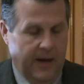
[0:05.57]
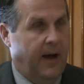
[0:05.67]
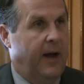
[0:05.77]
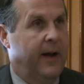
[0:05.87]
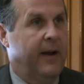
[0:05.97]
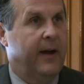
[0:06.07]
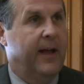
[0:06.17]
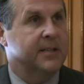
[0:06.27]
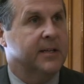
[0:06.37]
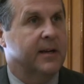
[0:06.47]
uh, I'd, I'd,
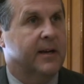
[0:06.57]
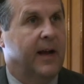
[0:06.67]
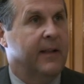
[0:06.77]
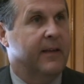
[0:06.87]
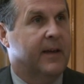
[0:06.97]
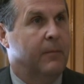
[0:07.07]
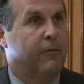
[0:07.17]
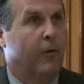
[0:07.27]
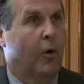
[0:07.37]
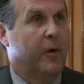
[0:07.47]
ask you to kindly come
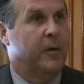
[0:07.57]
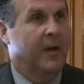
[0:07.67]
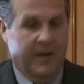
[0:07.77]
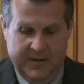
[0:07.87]
forward.